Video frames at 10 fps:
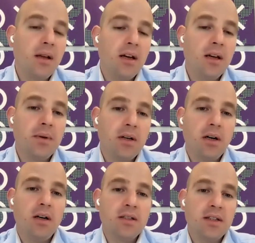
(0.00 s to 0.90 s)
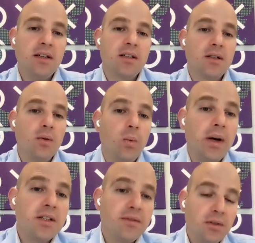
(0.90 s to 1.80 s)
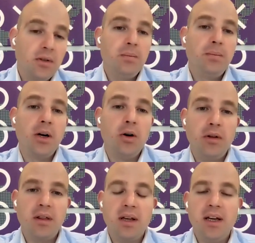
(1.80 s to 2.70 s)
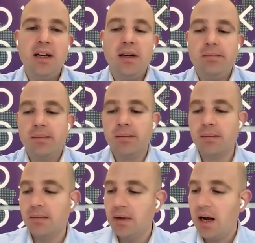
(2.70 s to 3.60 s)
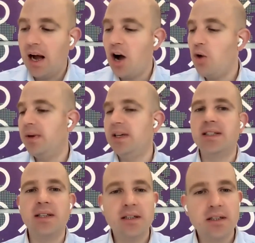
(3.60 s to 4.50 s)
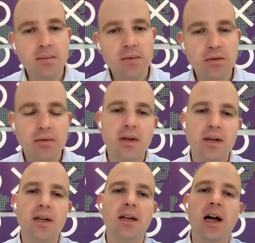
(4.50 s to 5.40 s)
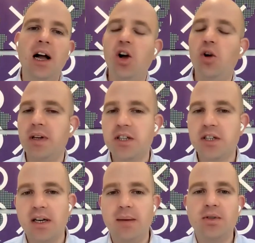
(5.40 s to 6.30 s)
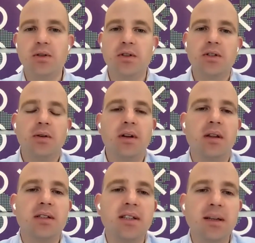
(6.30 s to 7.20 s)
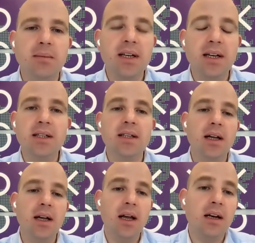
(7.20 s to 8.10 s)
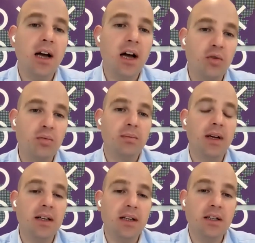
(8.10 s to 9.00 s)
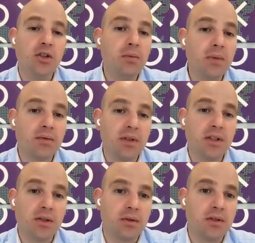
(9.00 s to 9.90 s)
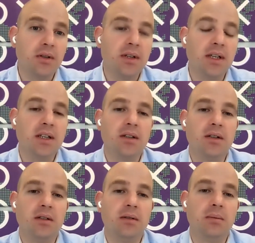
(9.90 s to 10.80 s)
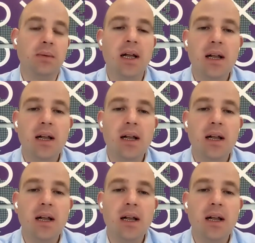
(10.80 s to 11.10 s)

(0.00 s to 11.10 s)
thing because it's wasteful both in how many systems you're running, how much times you're storing the same data, and how many human resources you need to